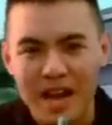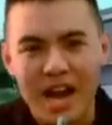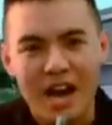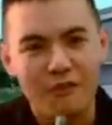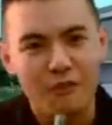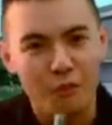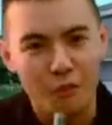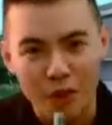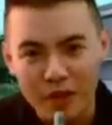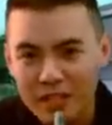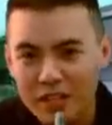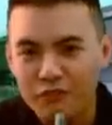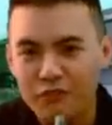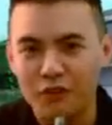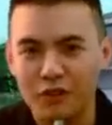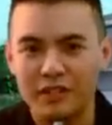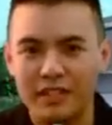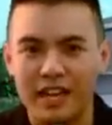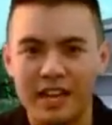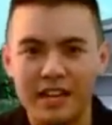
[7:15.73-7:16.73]
Have a
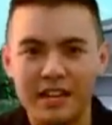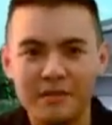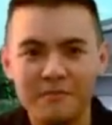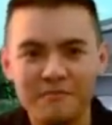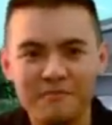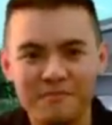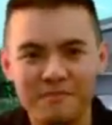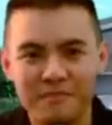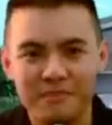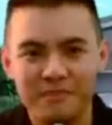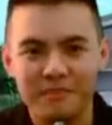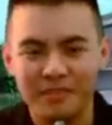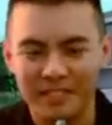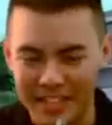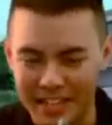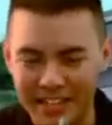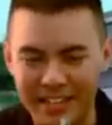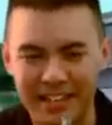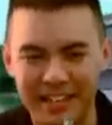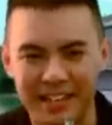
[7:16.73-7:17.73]
wonderful day.
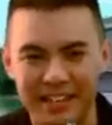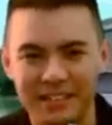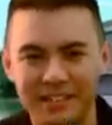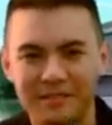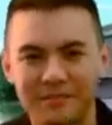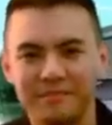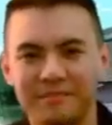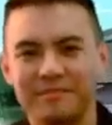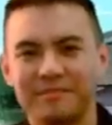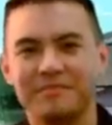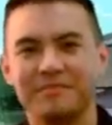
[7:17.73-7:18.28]
Take care.